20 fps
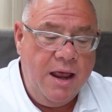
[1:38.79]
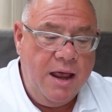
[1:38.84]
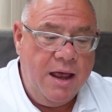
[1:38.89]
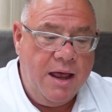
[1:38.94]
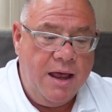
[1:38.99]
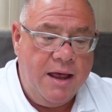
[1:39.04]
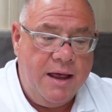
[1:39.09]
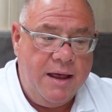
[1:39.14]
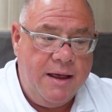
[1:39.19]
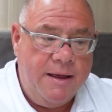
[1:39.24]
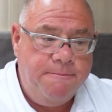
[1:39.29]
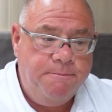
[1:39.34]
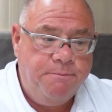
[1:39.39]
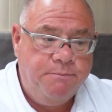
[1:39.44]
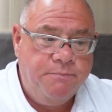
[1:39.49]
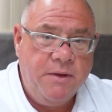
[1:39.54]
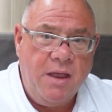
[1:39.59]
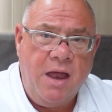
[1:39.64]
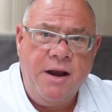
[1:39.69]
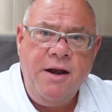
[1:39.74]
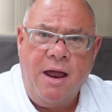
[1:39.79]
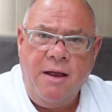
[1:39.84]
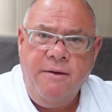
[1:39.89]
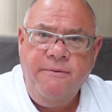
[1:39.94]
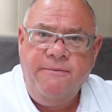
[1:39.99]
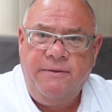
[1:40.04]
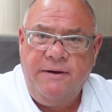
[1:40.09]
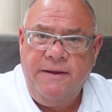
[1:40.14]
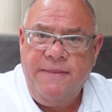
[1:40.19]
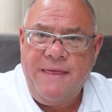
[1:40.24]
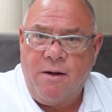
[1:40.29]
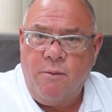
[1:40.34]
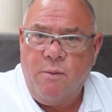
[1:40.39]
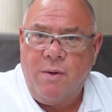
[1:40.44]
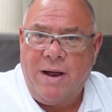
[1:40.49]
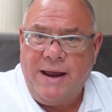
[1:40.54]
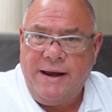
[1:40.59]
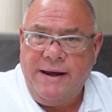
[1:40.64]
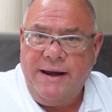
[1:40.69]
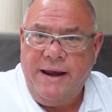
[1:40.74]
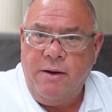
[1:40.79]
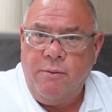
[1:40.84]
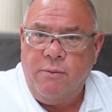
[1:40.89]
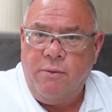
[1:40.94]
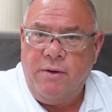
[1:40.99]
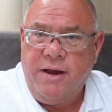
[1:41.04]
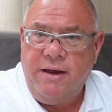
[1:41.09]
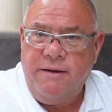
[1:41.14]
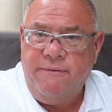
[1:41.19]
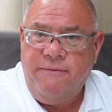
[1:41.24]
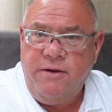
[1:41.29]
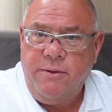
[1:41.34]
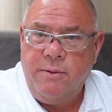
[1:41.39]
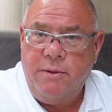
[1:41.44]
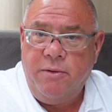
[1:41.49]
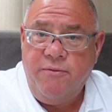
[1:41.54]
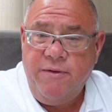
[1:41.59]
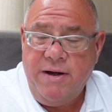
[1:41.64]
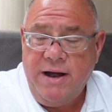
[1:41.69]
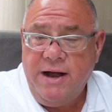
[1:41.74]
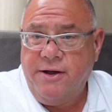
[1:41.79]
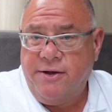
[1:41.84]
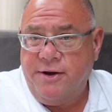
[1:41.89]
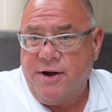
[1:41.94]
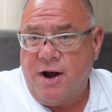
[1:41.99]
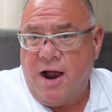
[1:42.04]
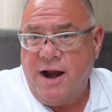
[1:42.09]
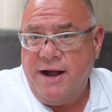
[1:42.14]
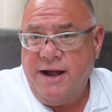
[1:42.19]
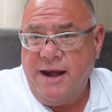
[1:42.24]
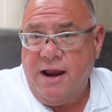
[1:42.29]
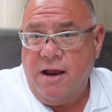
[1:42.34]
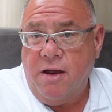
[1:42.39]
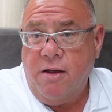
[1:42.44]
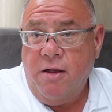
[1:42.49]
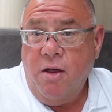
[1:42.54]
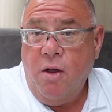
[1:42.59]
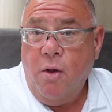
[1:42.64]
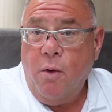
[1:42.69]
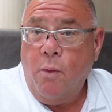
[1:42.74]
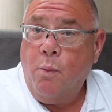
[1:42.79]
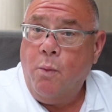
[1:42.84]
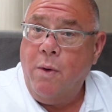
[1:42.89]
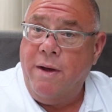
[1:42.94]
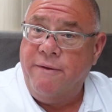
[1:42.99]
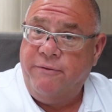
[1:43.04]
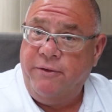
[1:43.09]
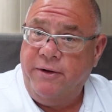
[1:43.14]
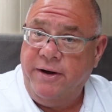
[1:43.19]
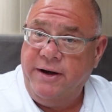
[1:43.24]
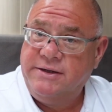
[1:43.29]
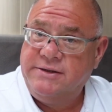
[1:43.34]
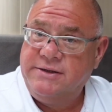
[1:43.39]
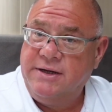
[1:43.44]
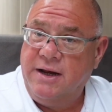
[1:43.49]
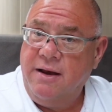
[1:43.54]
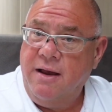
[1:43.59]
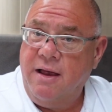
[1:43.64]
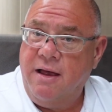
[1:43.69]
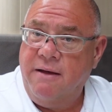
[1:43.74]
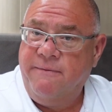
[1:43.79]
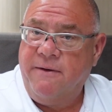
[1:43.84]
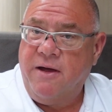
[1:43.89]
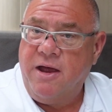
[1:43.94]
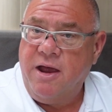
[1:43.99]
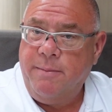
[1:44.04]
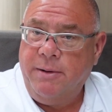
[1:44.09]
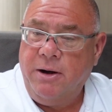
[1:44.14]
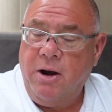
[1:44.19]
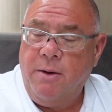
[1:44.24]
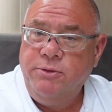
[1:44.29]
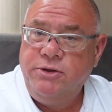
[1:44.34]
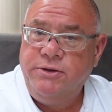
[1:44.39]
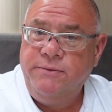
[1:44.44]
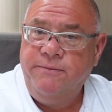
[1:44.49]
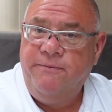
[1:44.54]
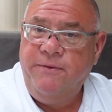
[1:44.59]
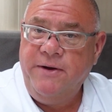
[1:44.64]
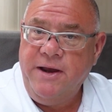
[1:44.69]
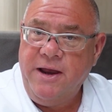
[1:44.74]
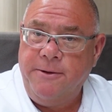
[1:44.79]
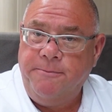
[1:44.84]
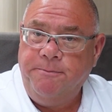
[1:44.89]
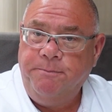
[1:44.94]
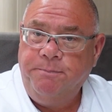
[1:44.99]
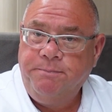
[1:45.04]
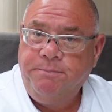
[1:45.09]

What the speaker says: and hopefully that way it will give you a really good idea whether it's a viable option for you.